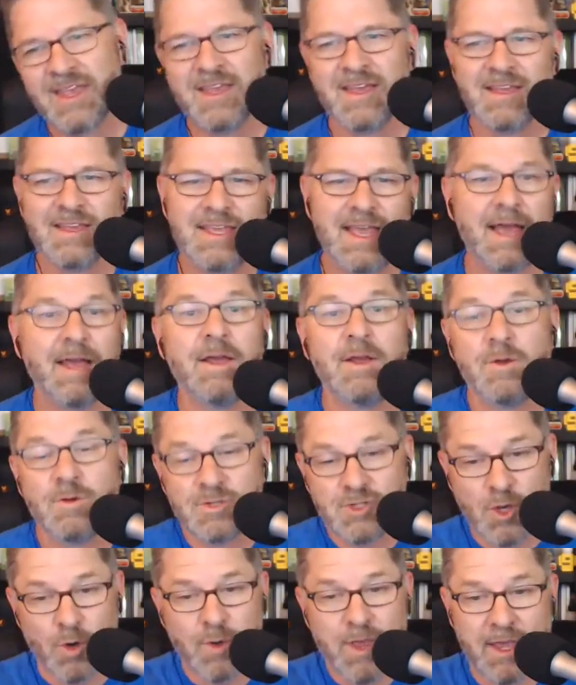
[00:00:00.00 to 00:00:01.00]
Yeah.
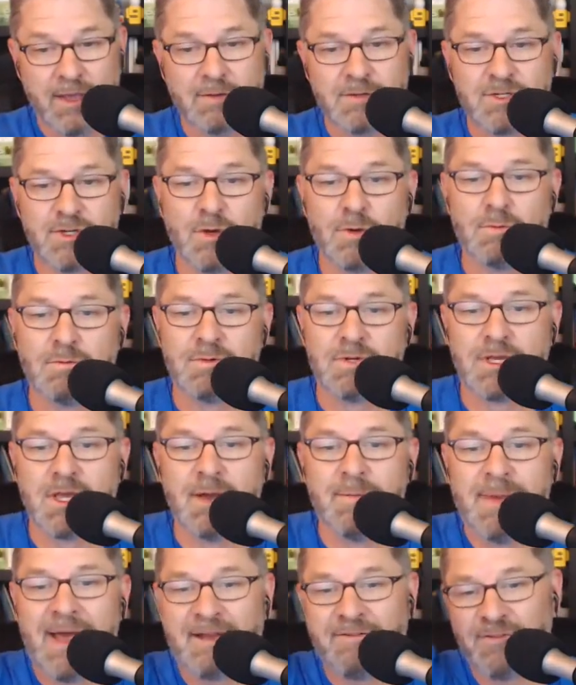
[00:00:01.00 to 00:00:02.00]
So, okay. So to
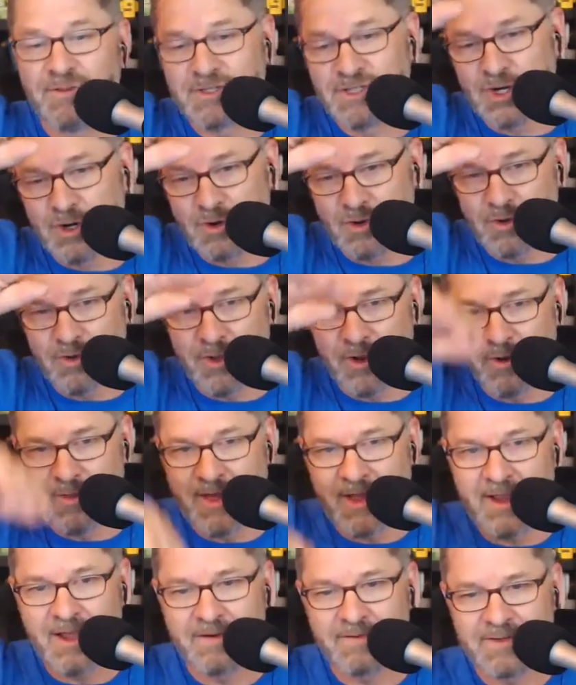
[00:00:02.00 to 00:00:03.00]
come back full circle though, to
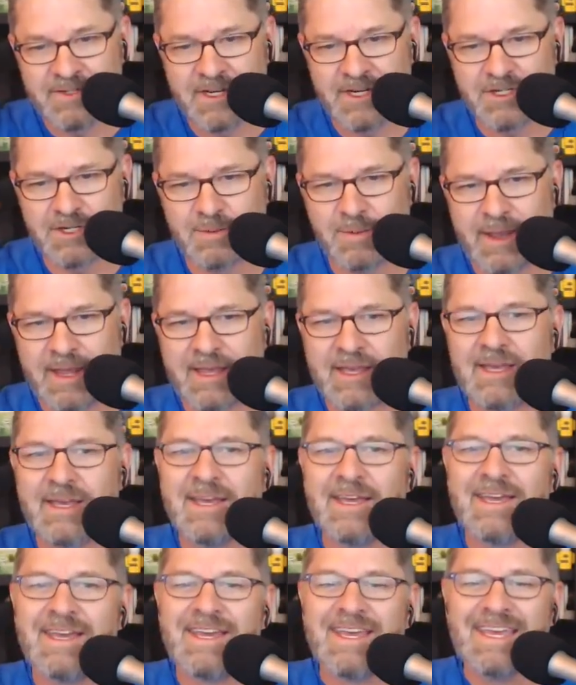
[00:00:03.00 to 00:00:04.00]
that conversation, Mike,
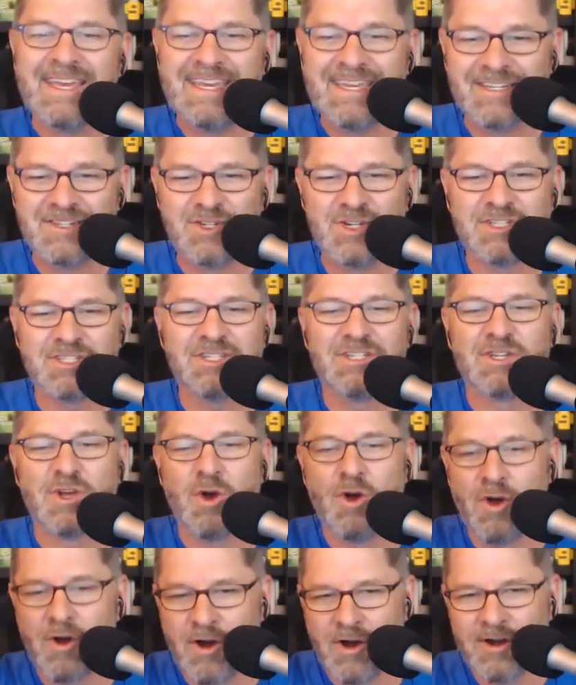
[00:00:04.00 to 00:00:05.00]
it just is
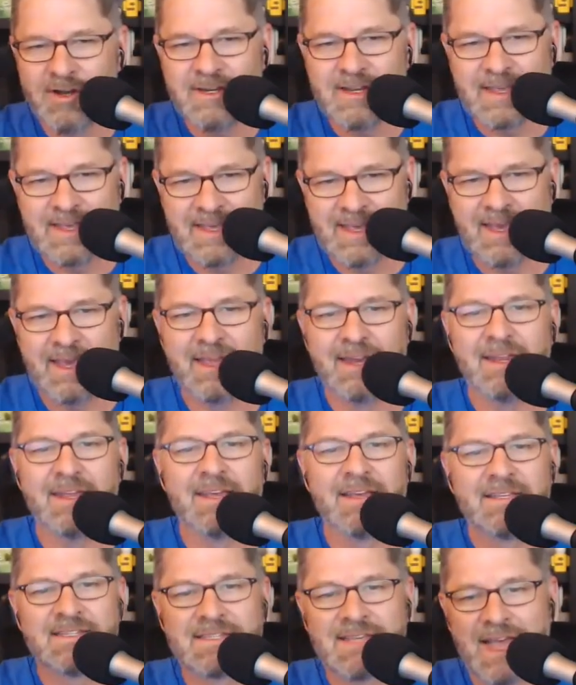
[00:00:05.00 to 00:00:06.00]
hard to get
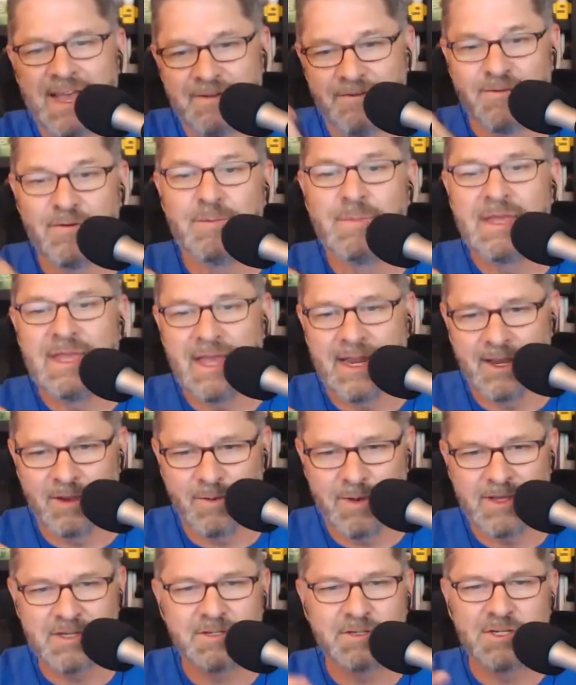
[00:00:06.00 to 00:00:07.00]
excited for me
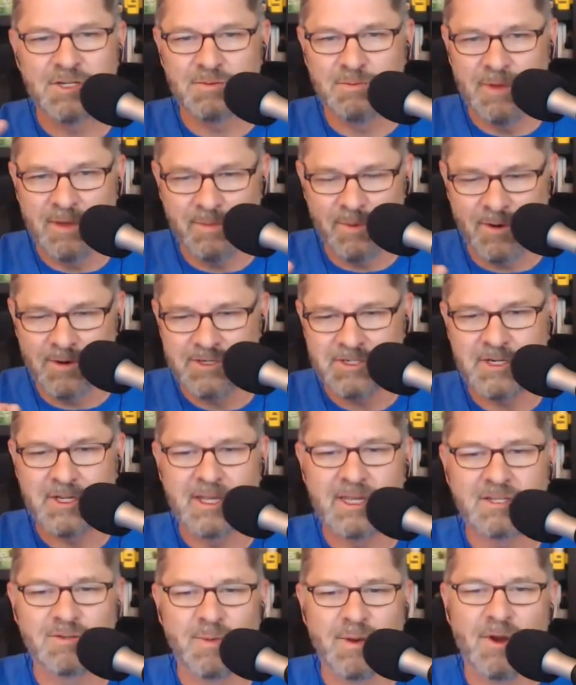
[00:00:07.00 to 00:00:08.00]
anyways, just me
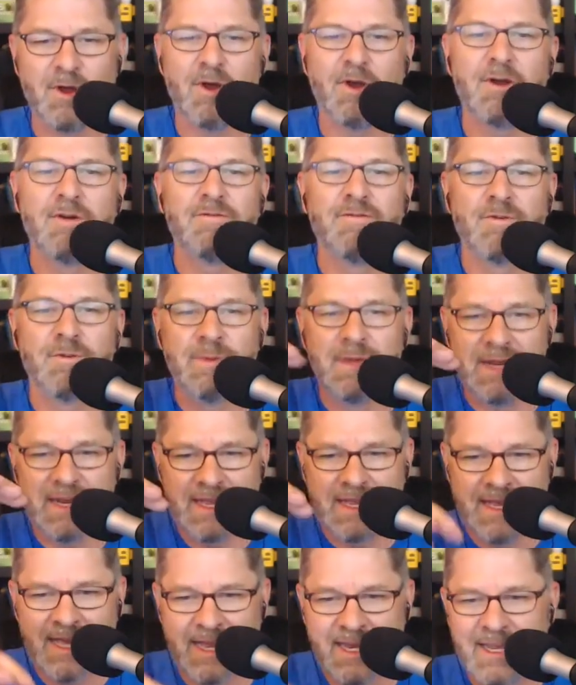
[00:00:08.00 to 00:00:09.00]
personally. It's been hard for me to
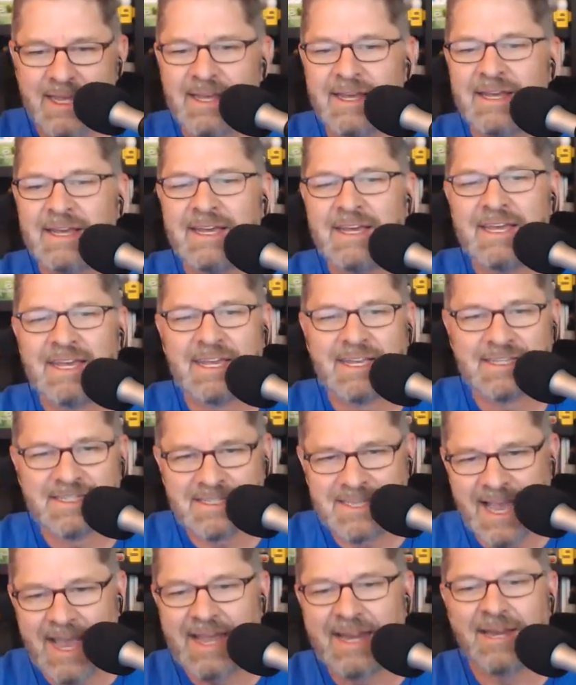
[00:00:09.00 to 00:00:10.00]
get
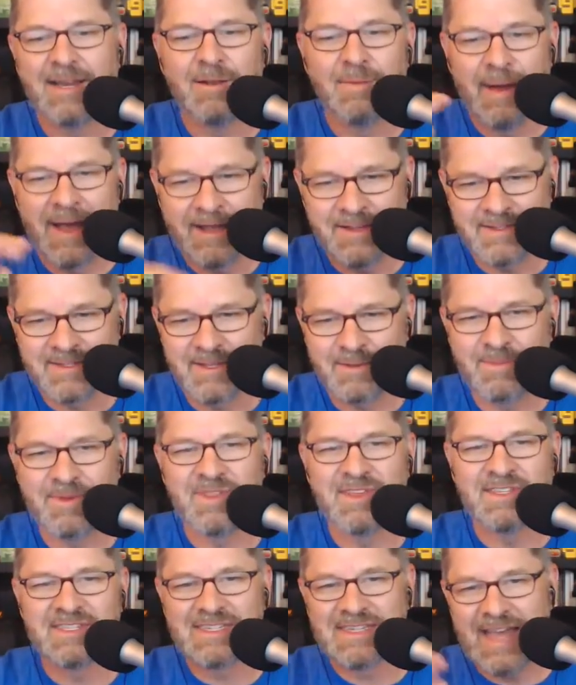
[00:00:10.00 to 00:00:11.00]
excited about some of
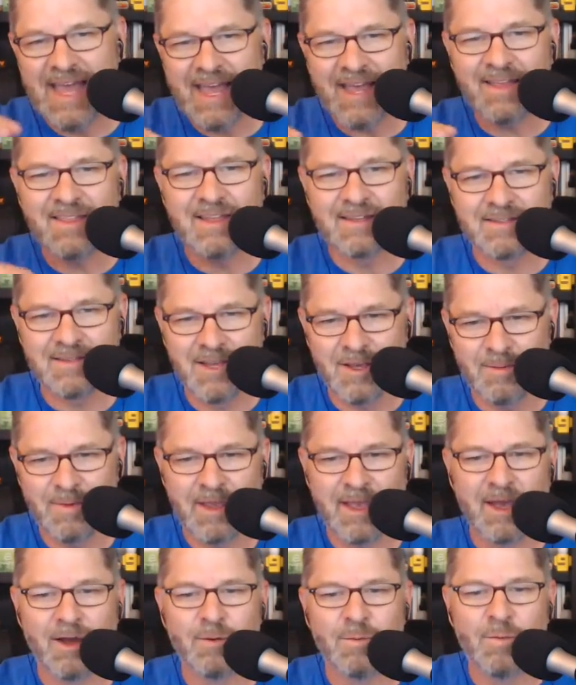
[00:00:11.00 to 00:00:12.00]
this tech that's
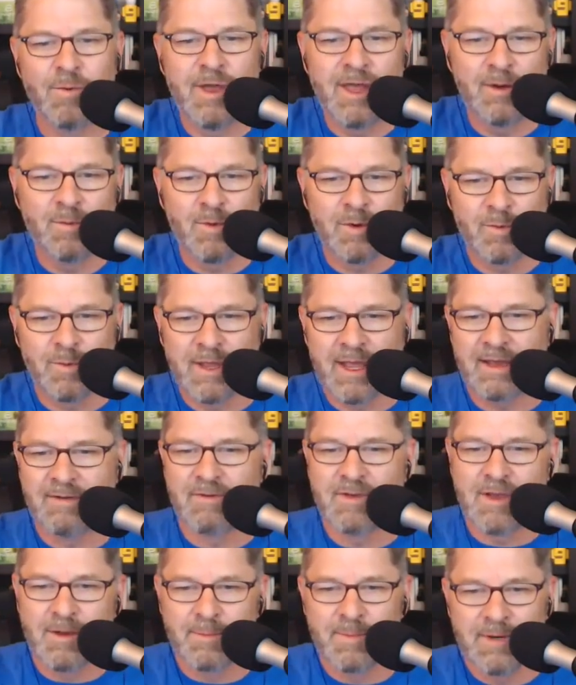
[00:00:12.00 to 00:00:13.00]
coming out when we have
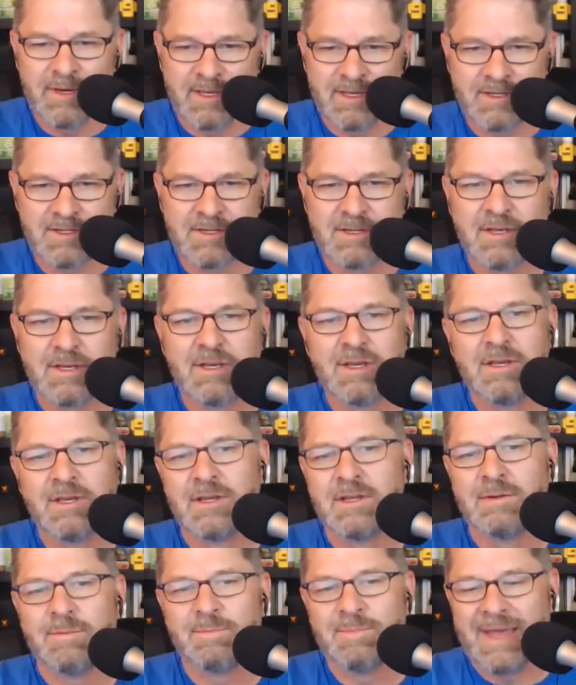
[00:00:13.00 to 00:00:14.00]
companies
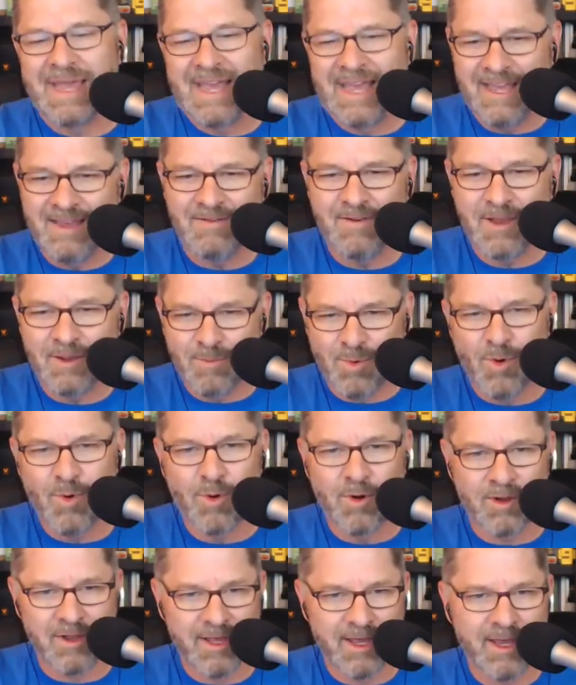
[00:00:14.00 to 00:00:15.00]
behaving
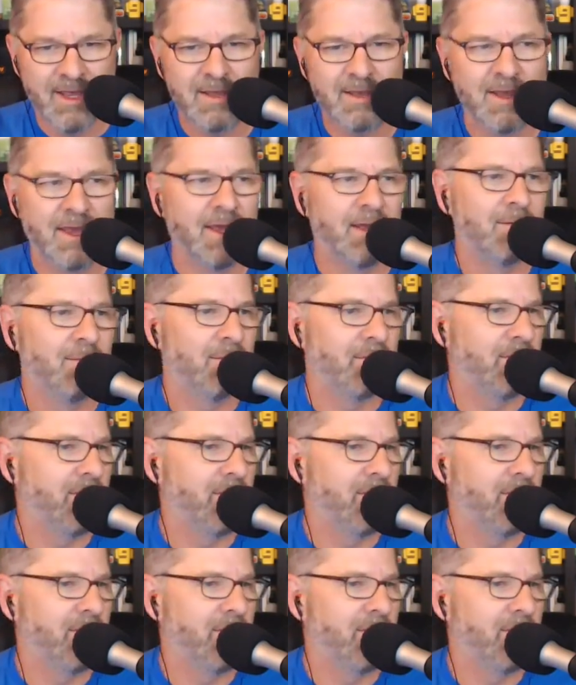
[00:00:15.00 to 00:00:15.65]
poorly and